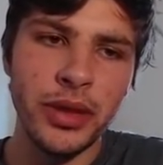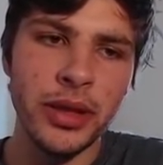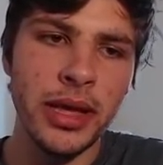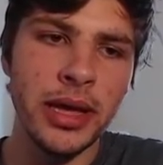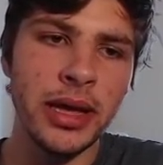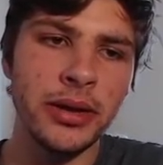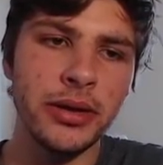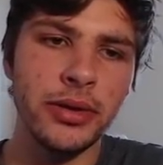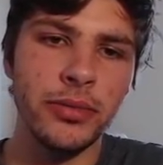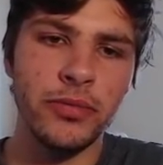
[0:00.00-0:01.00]
uh
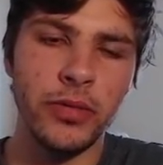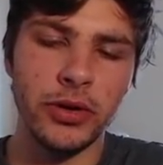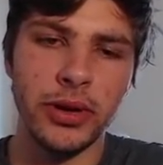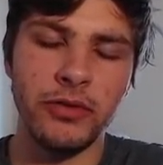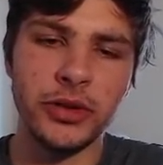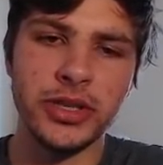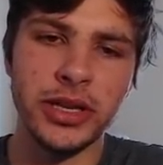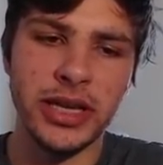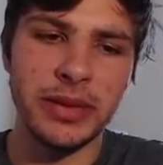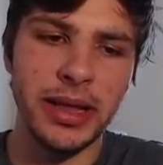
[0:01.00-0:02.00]
First, the
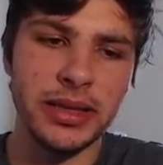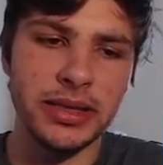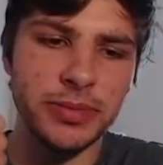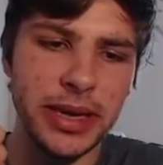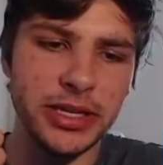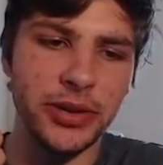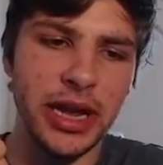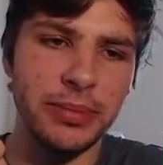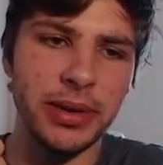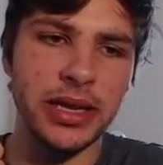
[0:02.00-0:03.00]
Undying Malice comes back to your
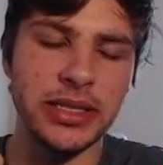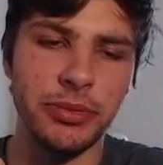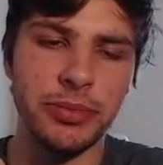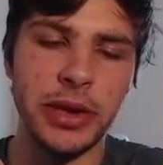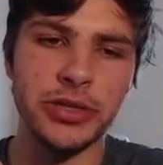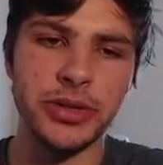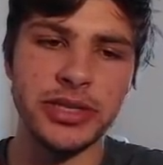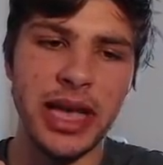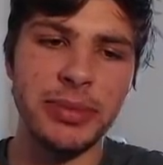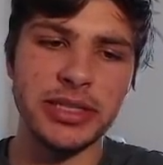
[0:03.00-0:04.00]
hand because the Repository
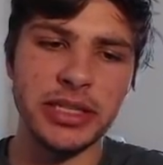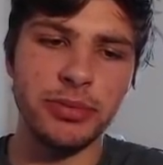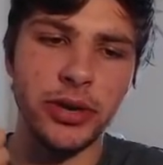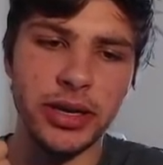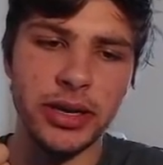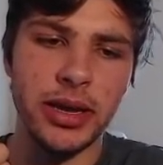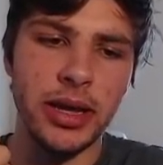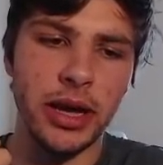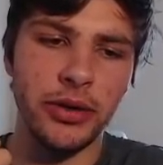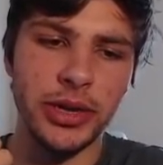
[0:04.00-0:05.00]
Scab has exploited
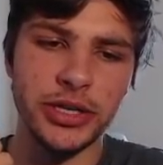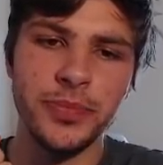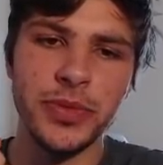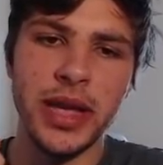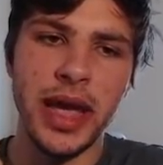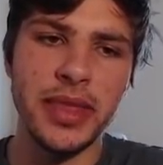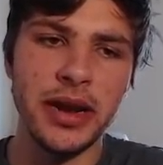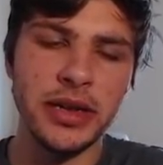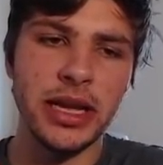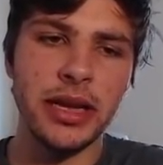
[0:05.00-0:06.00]
a creature, and then
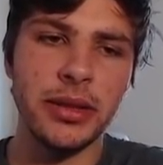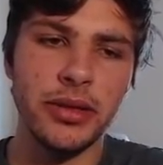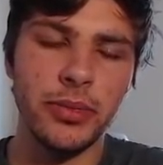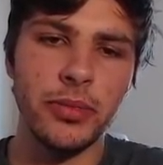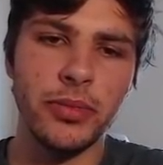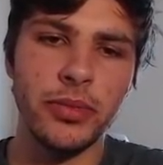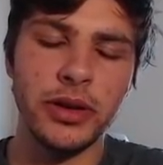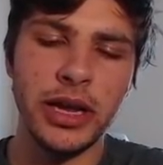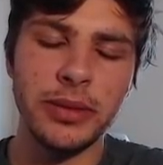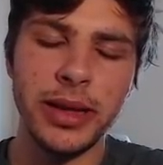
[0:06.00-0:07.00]
Undying the
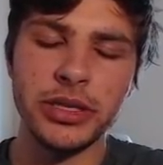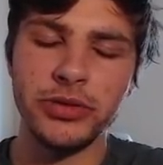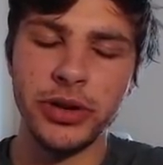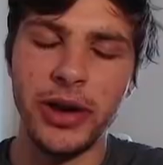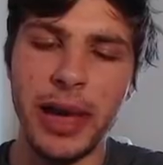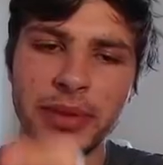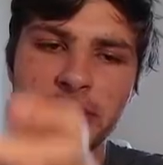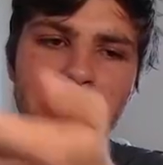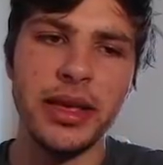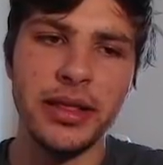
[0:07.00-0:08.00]
Undying Malice trigger happens.
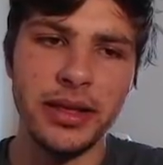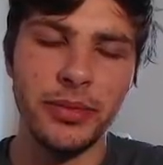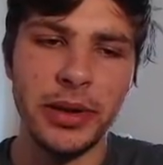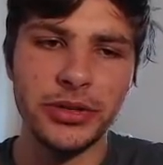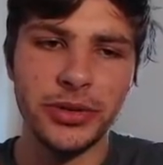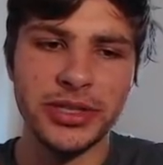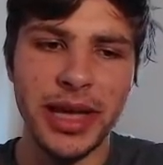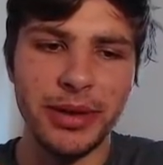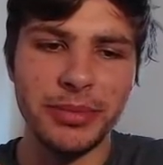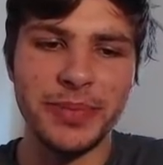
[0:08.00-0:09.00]
The Repository
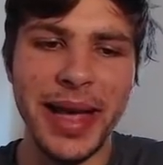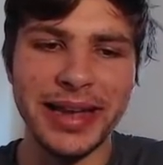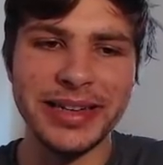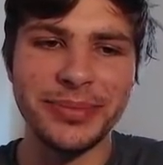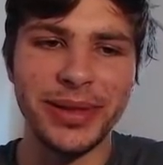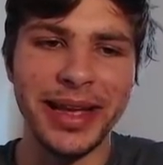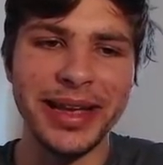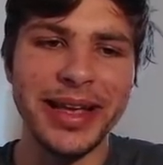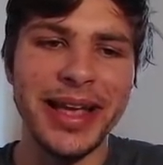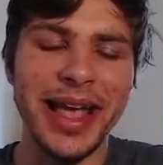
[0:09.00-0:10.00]
Scab comes back into
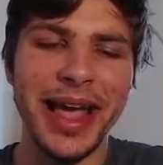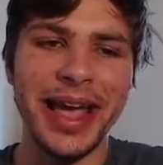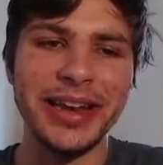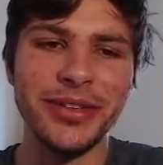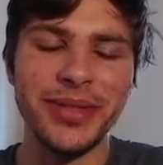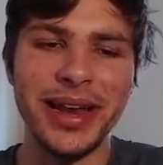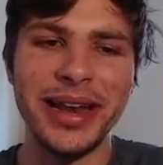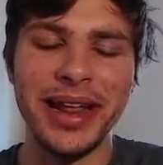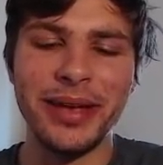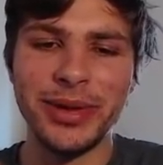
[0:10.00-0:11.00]
play, and you then
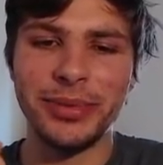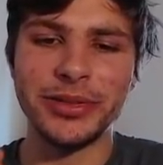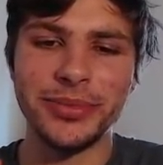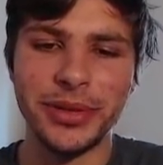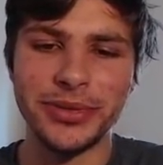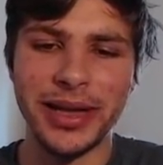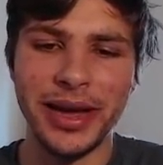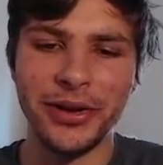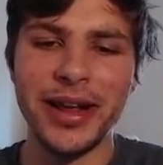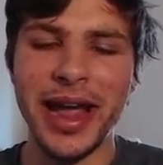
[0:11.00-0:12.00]
with a plus one plus one
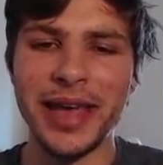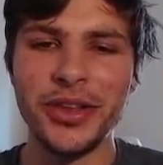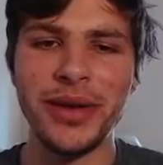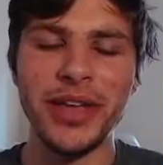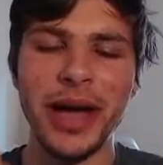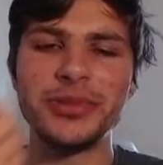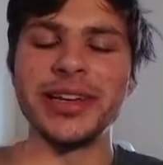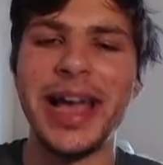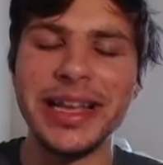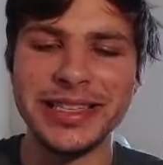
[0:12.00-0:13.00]
counter, and then you have the option to
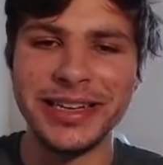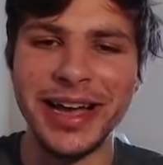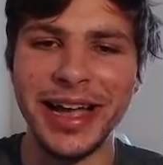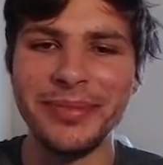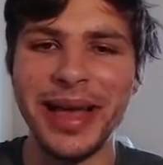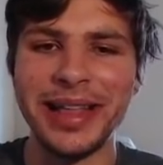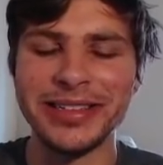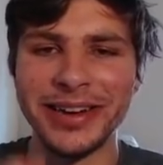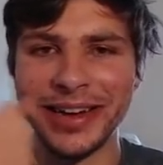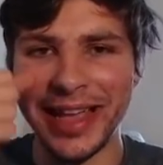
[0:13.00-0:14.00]
cast the Undying Malice
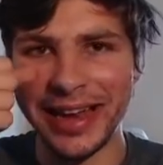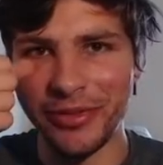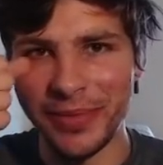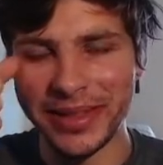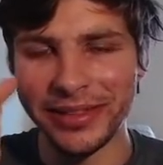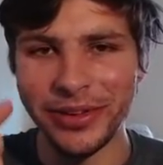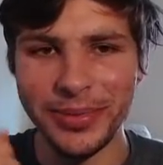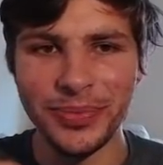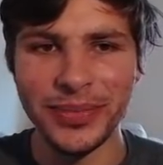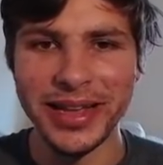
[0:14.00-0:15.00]
on it again and repeat the loop.
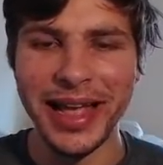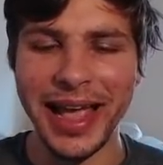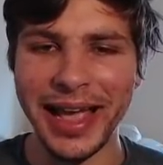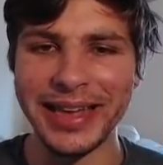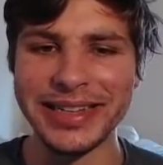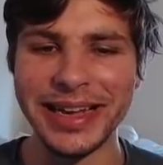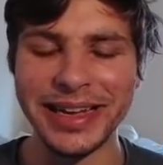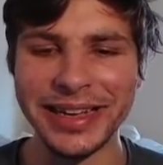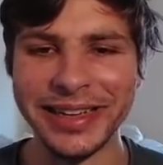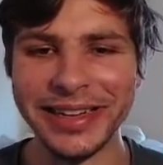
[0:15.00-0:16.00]
And
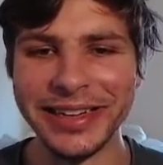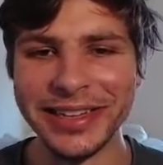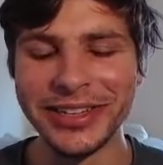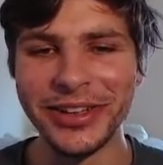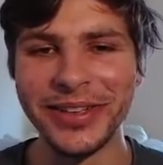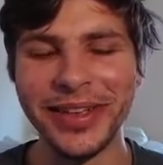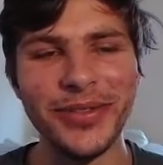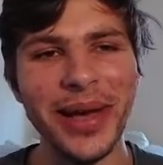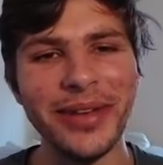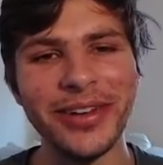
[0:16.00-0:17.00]
uh, so, if
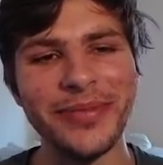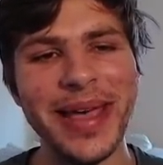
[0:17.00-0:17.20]
you have enough